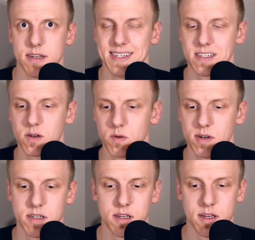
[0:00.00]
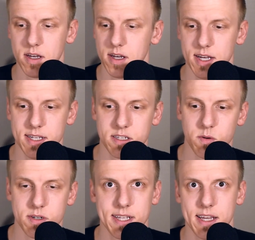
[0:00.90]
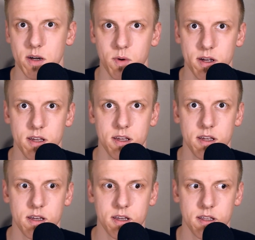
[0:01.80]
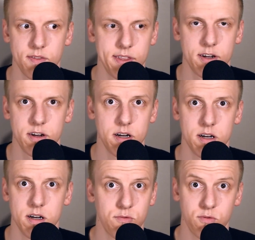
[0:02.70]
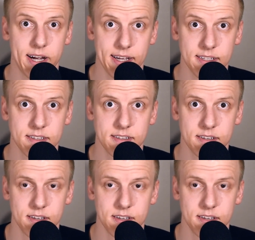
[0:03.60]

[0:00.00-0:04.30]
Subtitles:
It's going to take away their rights.